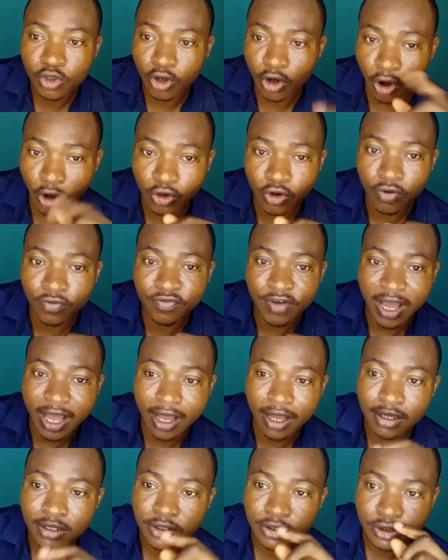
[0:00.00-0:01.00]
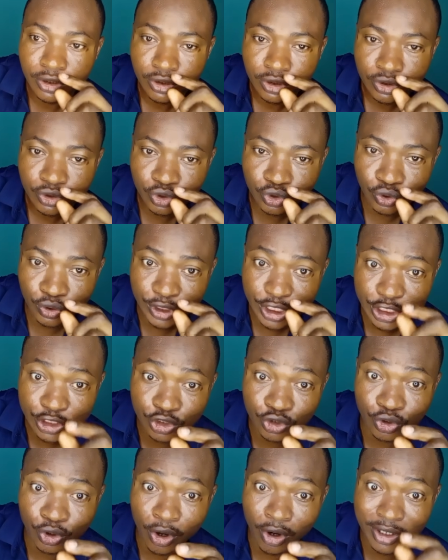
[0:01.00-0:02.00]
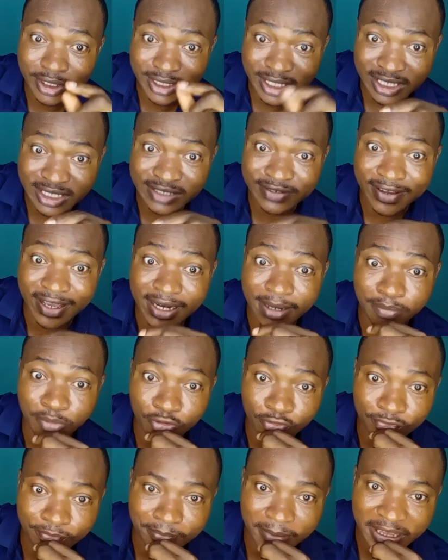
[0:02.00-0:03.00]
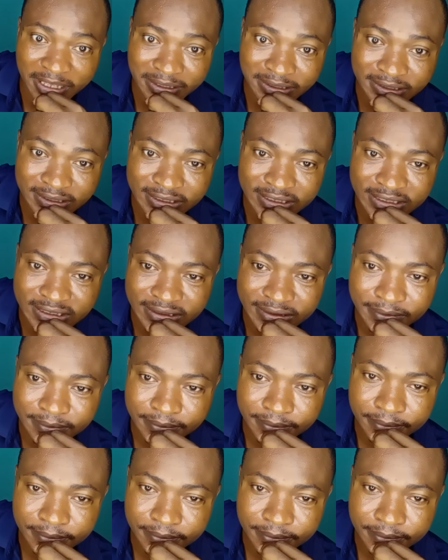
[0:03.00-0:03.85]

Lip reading: all over to destroy these very movements.